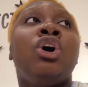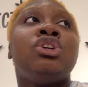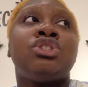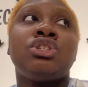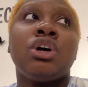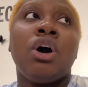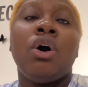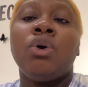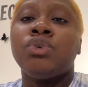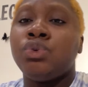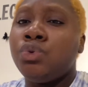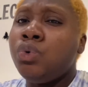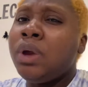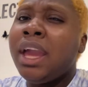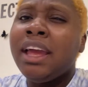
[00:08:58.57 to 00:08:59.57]
So
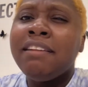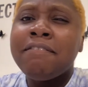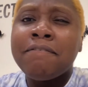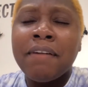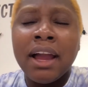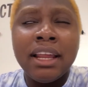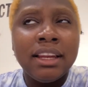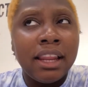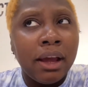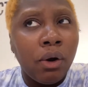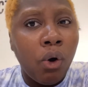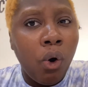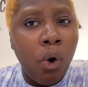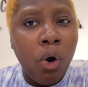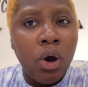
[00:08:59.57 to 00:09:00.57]
you can find
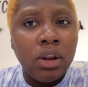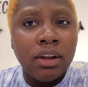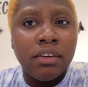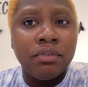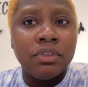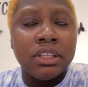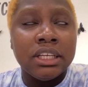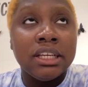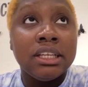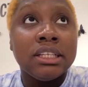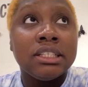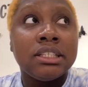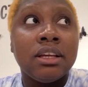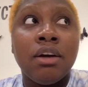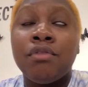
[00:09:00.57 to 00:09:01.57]
out all of
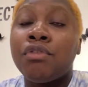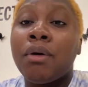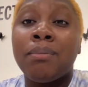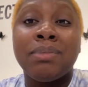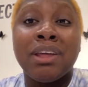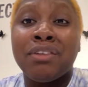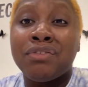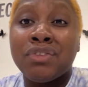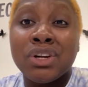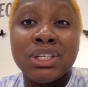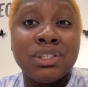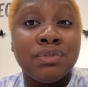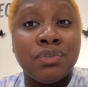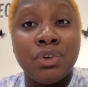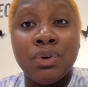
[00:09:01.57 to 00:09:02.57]
these from the
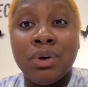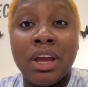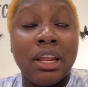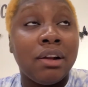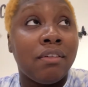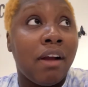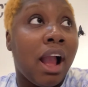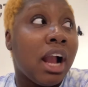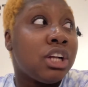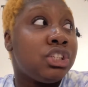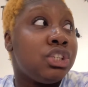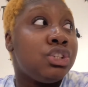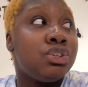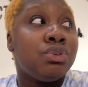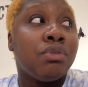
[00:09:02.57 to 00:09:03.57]
first few
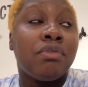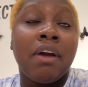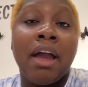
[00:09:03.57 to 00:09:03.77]
interactions you've